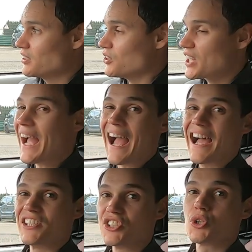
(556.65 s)
you
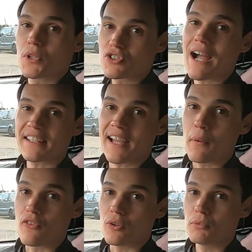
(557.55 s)
can do a track
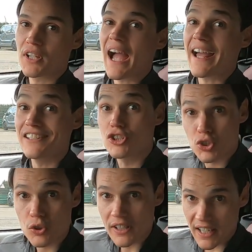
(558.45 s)
day with them, you can
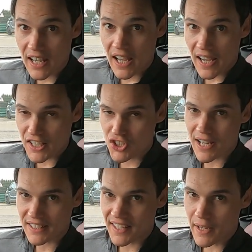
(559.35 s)
enjoy a
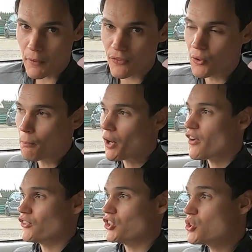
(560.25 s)
track day with them, but
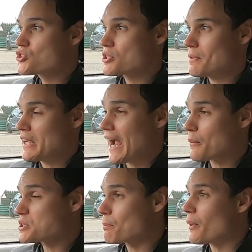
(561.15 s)
if you're used to being
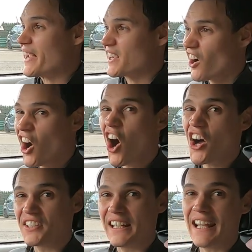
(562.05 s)
able to brake
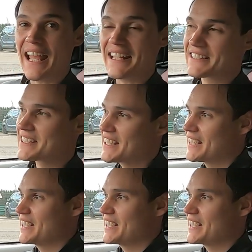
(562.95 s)
hard and late,